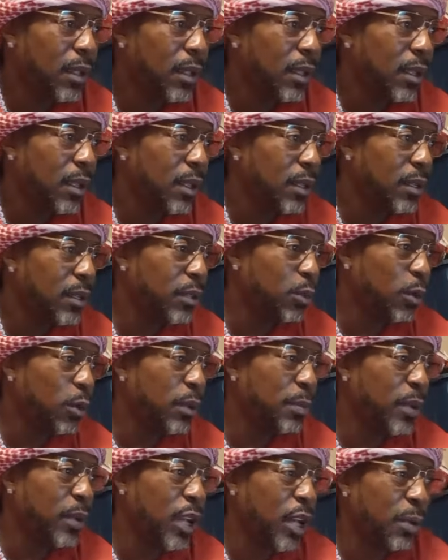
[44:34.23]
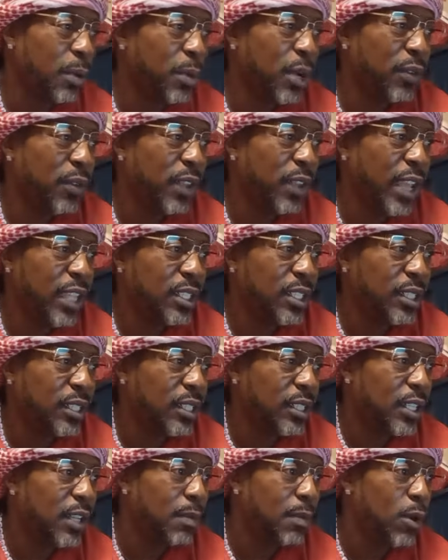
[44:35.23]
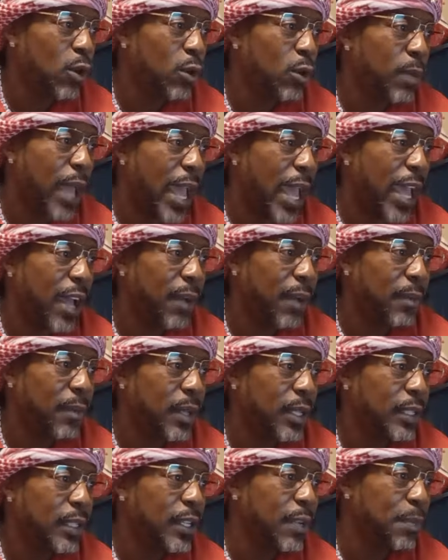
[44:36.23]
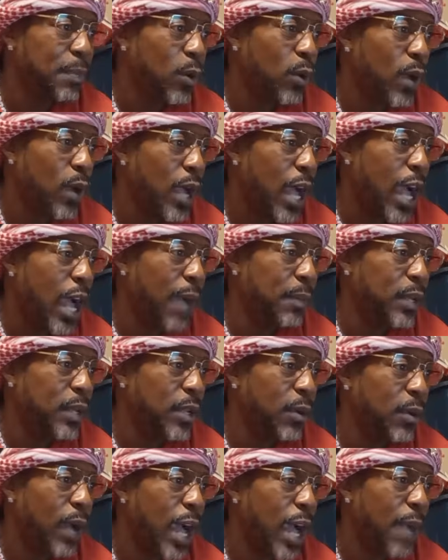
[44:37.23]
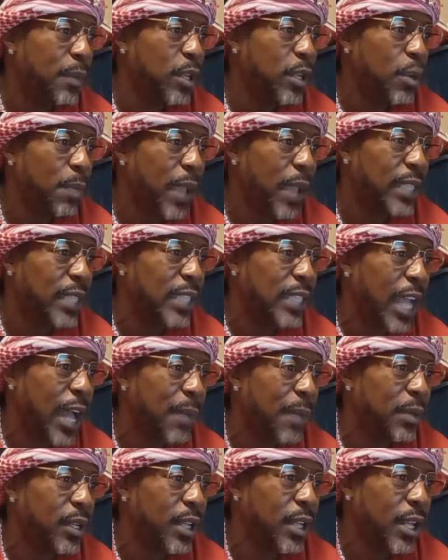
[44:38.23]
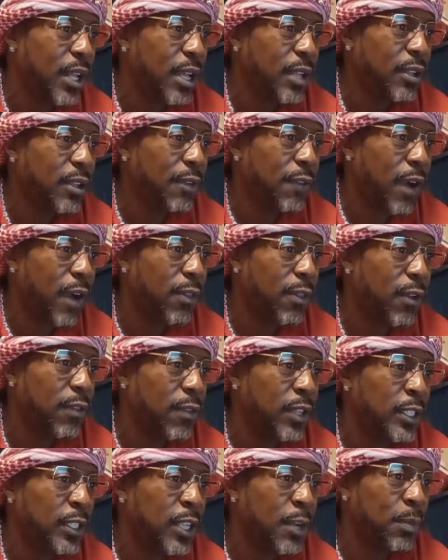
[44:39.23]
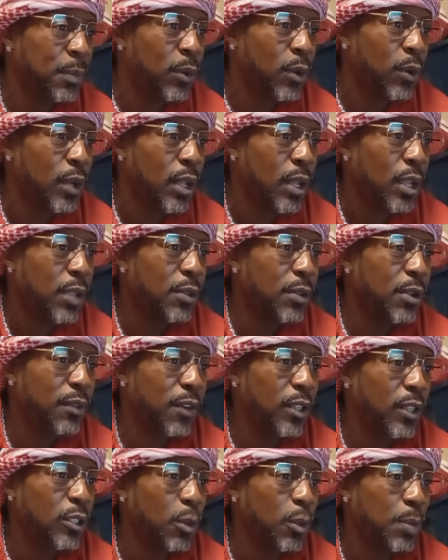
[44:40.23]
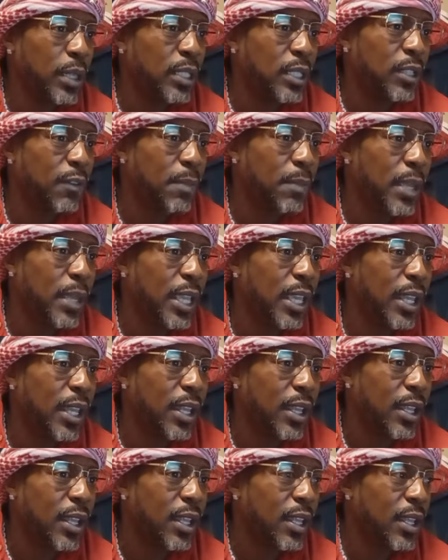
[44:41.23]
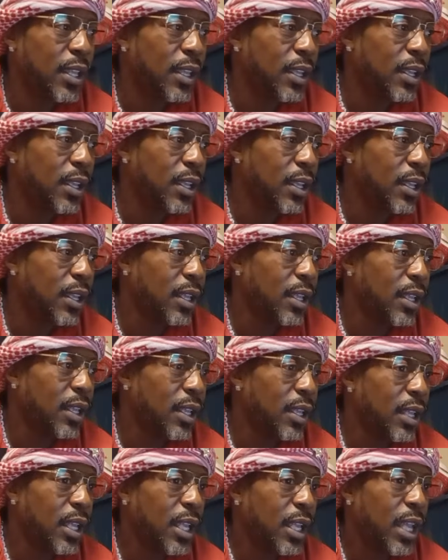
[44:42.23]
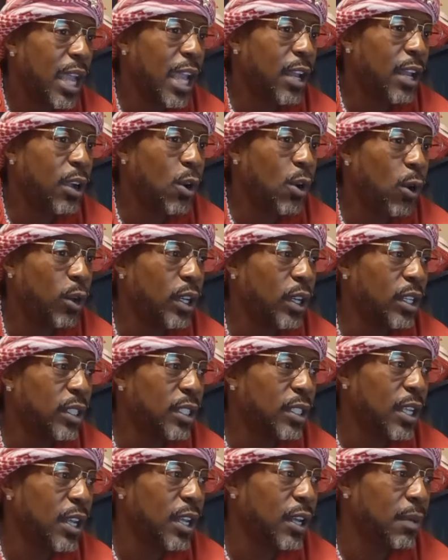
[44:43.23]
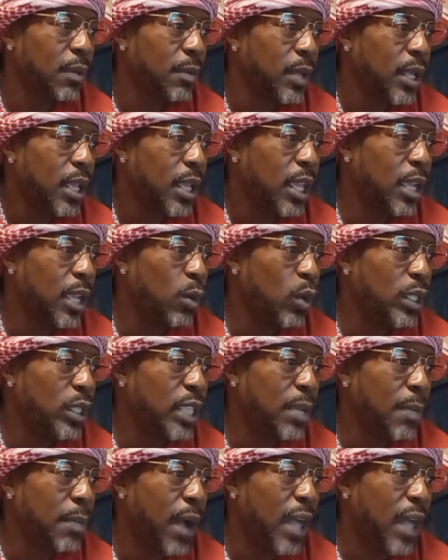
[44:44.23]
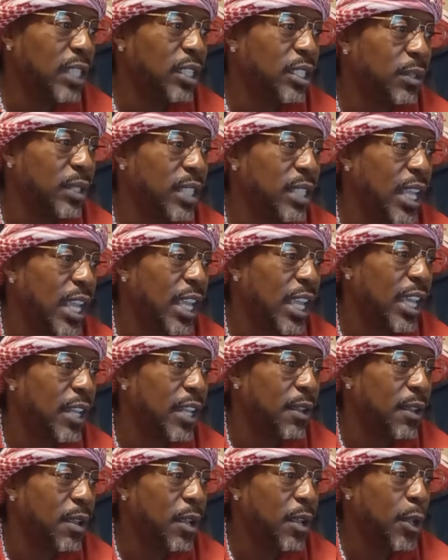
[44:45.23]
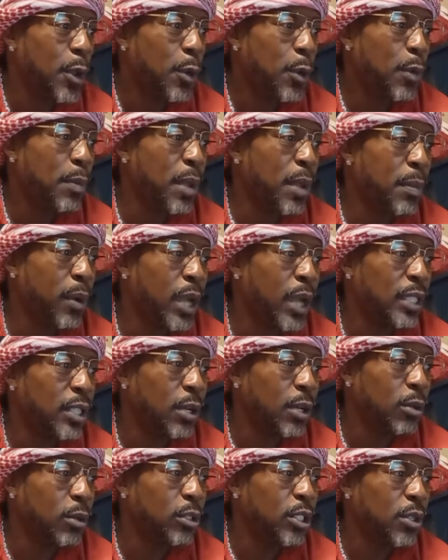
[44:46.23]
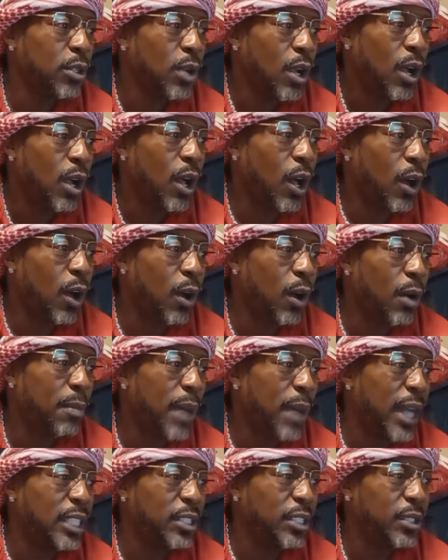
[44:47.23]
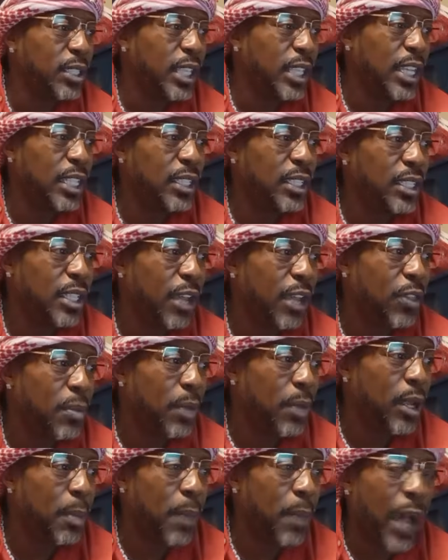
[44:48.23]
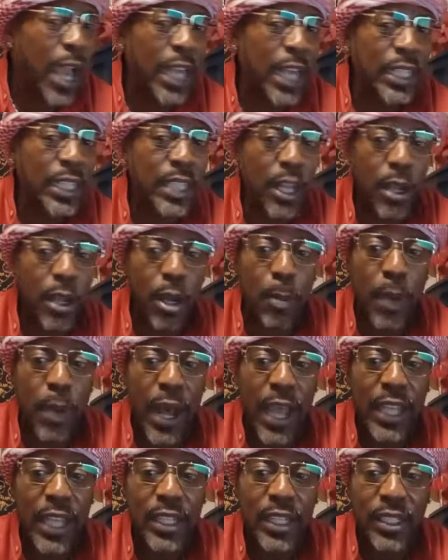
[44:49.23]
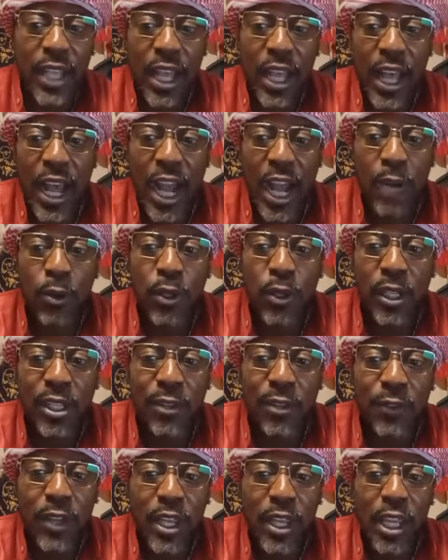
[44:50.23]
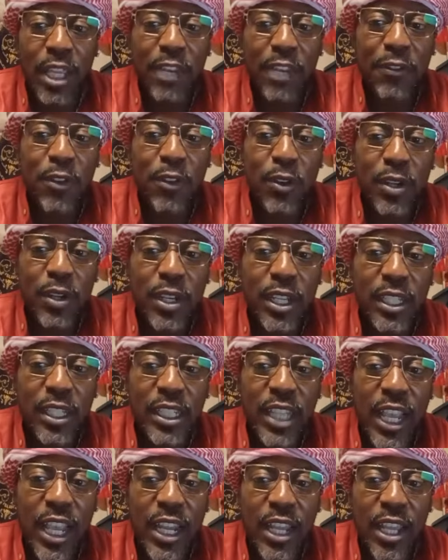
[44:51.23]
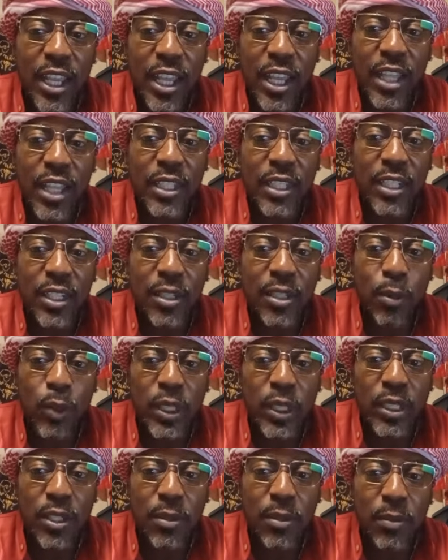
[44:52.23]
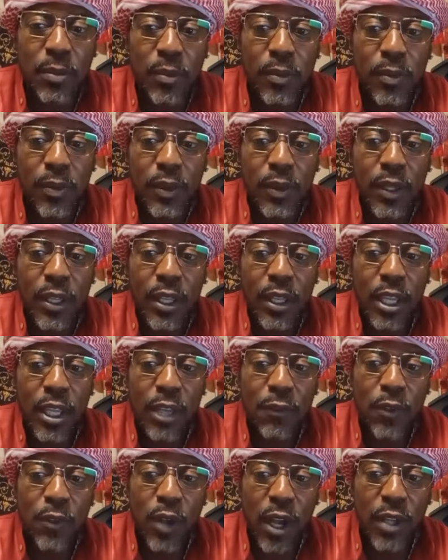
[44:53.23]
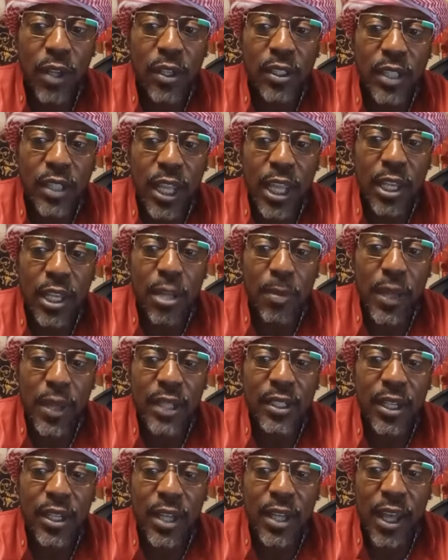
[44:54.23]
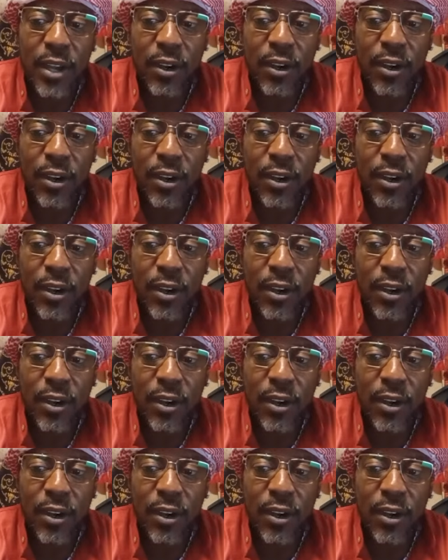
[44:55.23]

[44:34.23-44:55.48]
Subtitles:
The 3 abbreviations, Temp, Hope, Ab, Temple, Omnium, Homnium, Pass, Abba, the Father of the Temple, universal peace of men. And according to some, it was a monstrous head. Remember I told you all monstrous things is nothing but a pious hieroglyph if you initiate it into the wisdom, if you understand the Met to Netter.